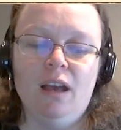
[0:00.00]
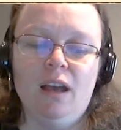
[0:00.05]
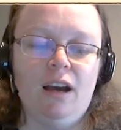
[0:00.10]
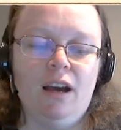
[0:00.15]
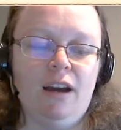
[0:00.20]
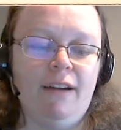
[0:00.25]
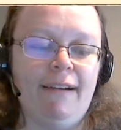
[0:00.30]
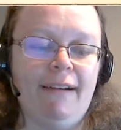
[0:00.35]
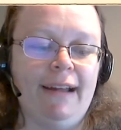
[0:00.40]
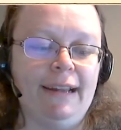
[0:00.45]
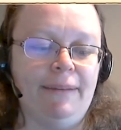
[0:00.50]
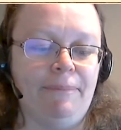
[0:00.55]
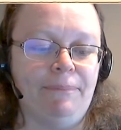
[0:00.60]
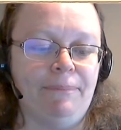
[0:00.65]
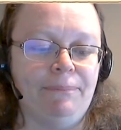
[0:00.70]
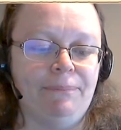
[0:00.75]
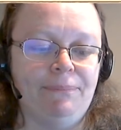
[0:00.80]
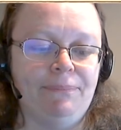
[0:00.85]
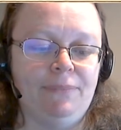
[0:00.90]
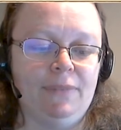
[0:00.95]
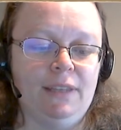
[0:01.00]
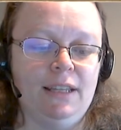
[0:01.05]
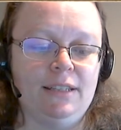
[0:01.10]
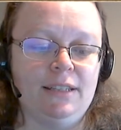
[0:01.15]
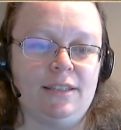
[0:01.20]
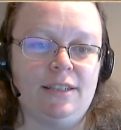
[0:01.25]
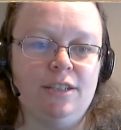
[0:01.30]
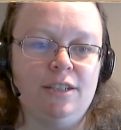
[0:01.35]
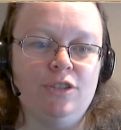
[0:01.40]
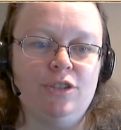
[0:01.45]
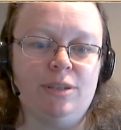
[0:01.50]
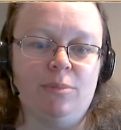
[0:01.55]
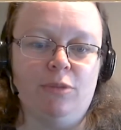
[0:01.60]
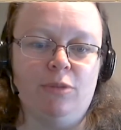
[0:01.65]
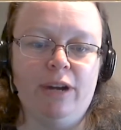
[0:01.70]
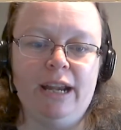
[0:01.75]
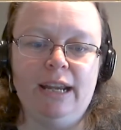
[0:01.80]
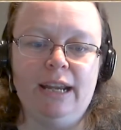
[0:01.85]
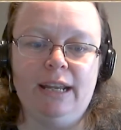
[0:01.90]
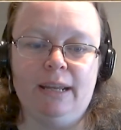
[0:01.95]
All right, let's do some
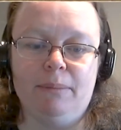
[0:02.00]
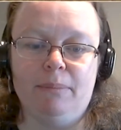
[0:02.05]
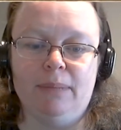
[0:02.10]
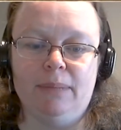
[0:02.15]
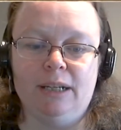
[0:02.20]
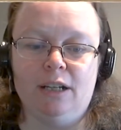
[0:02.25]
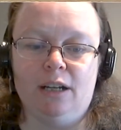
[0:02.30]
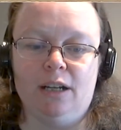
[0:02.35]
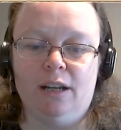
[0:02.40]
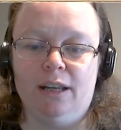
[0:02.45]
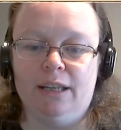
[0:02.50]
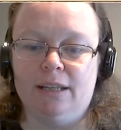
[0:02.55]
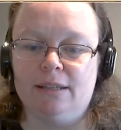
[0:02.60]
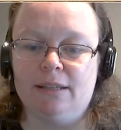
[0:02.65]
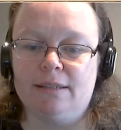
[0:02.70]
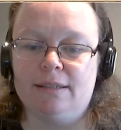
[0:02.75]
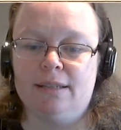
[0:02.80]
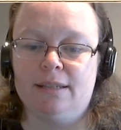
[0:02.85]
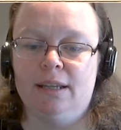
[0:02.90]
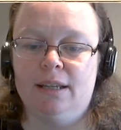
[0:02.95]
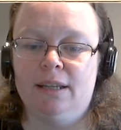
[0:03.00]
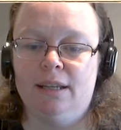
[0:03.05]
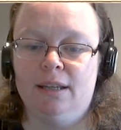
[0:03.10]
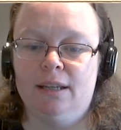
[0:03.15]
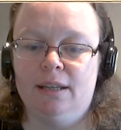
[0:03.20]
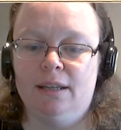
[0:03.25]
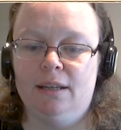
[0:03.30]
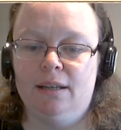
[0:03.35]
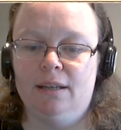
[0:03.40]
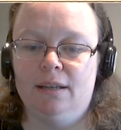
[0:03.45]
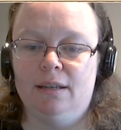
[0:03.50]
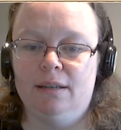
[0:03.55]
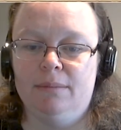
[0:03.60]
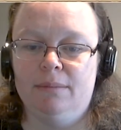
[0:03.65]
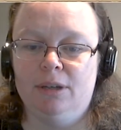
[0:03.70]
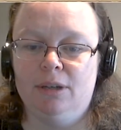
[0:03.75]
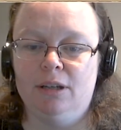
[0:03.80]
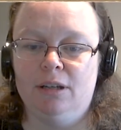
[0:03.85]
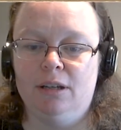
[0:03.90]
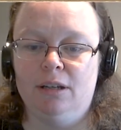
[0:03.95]
raiding, my darlings. I'm
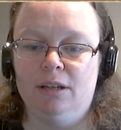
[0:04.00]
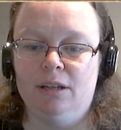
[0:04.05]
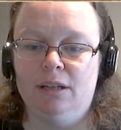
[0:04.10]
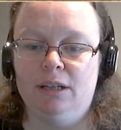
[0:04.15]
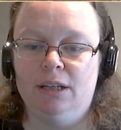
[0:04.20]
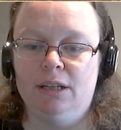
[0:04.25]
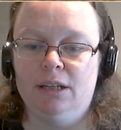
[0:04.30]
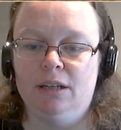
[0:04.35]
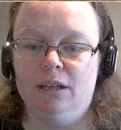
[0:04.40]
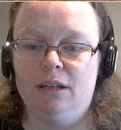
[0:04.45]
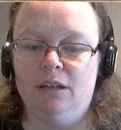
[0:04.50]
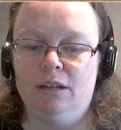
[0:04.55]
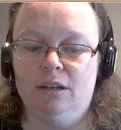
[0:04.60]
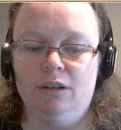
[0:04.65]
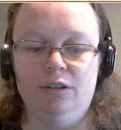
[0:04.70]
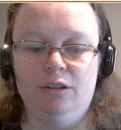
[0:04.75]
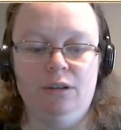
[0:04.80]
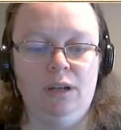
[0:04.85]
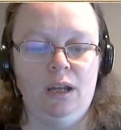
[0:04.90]
gonna hit go.